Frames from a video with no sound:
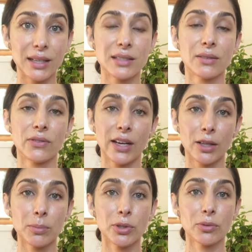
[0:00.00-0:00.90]
It's
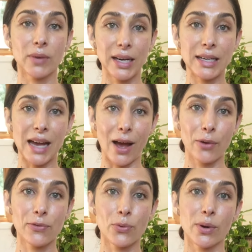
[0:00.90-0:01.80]
available right
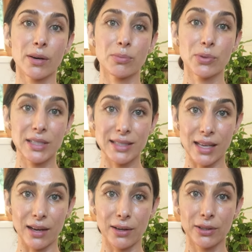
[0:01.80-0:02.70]
now for
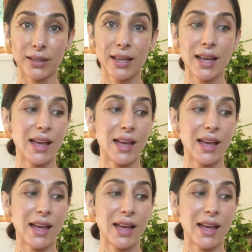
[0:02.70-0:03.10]
pre-sale,